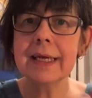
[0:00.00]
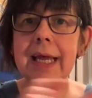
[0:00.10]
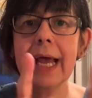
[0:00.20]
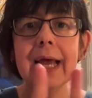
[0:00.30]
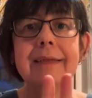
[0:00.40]

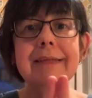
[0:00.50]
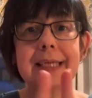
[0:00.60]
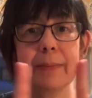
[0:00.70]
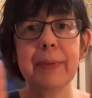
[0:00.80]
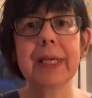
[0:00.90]
and
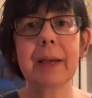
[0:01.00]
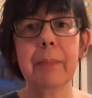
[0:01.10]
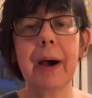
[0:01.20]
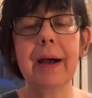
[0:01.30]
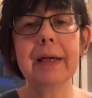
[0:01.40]
keeping
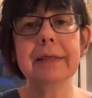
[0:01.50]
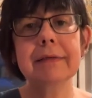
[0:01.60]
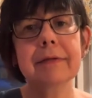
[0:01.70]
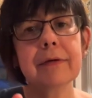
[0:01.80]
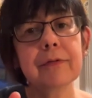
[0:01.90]
apart
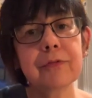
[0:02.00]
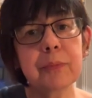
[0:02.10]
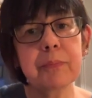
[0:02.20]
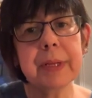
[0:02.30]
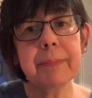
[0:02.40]
from
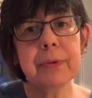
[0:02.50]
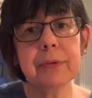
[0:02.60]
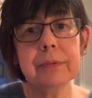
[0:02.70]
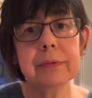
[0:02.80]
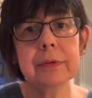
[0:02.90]
people
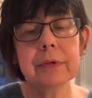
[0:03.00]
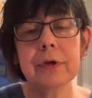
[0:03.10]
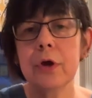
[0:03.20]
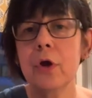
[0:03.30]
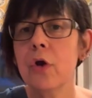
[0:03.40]

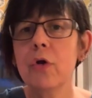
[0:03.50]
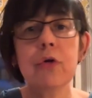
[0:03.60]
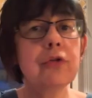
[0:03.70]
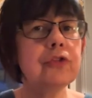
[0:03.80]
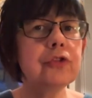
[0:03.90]
who
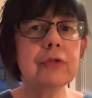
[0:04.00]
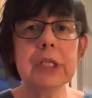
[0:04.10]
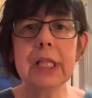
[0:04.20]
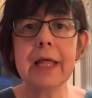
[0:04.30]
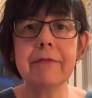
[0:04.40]
don't
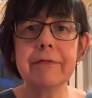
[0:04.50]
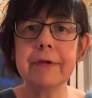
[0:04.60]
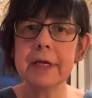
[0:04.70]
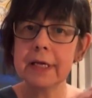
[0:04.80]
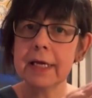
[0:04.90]
live
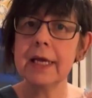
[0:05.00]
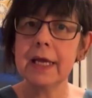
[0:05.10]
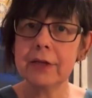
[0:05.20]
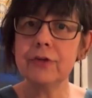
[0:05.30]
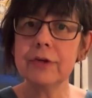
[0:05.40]
in
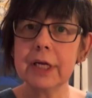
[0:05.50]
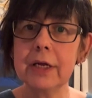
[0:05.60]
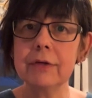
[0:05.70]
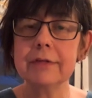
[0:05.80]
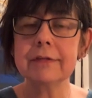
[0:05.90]
your
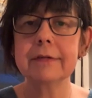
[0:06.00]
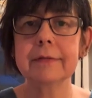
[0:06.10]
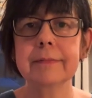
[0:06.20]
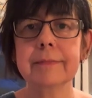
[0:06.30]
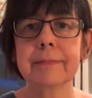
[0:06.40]
house.
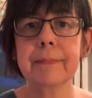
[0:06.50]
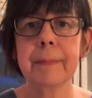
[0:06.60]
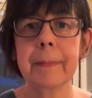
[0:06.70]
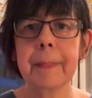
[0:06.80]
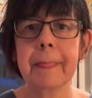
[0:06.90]

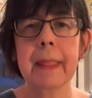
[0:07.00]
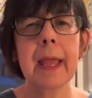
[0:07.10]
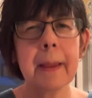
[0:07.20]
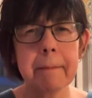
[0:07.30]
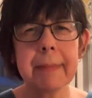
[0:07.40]

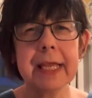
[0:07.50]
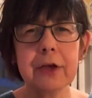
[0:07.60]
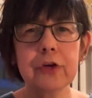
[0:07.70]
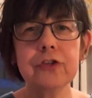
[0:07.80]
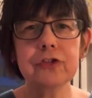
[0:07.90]
Make
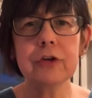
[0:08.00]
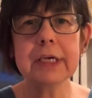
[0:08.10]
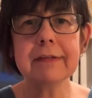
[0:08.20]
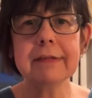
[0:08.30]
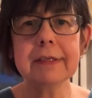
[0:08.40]
good
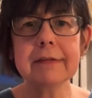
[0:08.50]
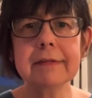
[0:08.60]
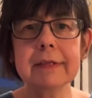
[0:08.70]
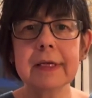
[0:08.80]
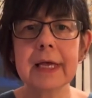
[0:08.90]
choices
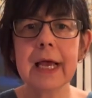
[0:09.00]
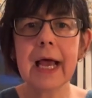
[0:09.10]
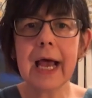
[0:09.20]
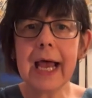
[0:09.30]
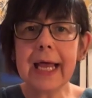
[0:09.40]

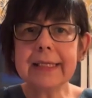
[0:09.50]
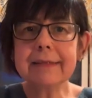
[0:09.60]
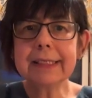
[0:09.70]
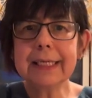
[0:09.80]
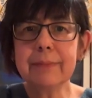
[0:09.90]
and
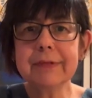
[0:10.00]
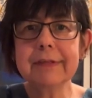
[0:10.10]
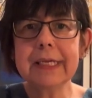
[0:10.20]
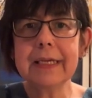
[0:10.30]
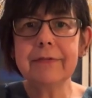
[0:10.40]
keep
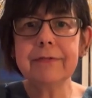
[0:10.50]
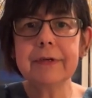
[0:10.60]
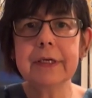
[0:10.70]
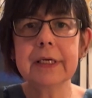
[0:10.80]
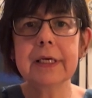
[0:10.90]
safe.
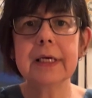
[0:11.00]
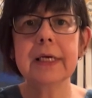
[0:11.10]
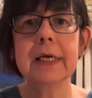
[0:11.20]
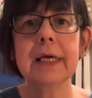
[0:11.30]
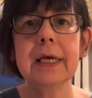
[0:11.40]

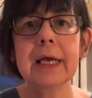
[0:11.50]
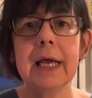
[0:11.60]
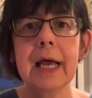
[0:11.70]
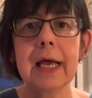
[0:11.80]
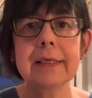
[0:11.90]

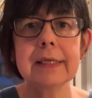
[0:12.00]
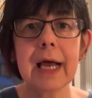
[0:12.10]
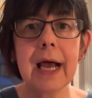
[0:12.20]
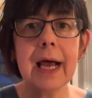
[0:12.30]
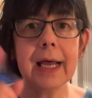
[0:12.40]
And
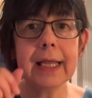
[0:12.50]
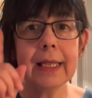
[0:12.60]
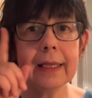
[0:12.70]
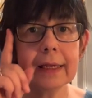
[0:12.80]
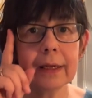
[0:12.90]
I
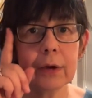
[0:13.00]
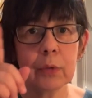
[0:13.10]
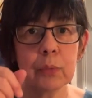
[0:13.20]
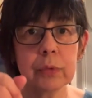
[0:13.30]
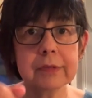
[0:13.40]

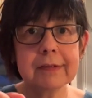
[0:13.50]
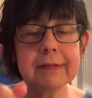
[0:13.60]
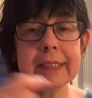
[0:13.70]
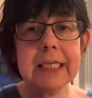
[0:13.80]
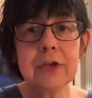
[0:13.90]
will
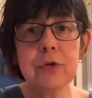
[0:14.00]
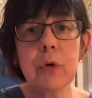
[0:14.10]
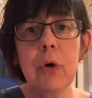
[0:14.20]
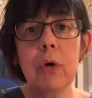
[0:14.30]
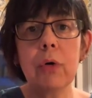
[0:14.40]
see you
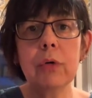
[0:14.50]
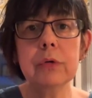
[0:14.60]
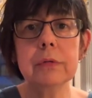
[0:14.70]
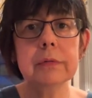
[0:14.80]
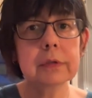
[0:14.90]
all
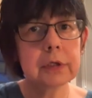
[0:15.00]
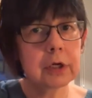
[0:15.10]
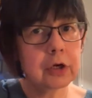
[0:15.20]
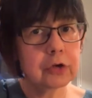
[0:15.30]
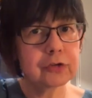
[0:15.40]

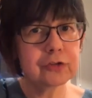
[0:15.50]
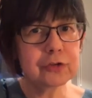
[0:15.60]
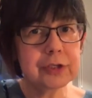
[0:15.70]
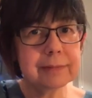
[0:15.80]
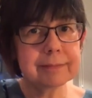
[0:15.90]
soon.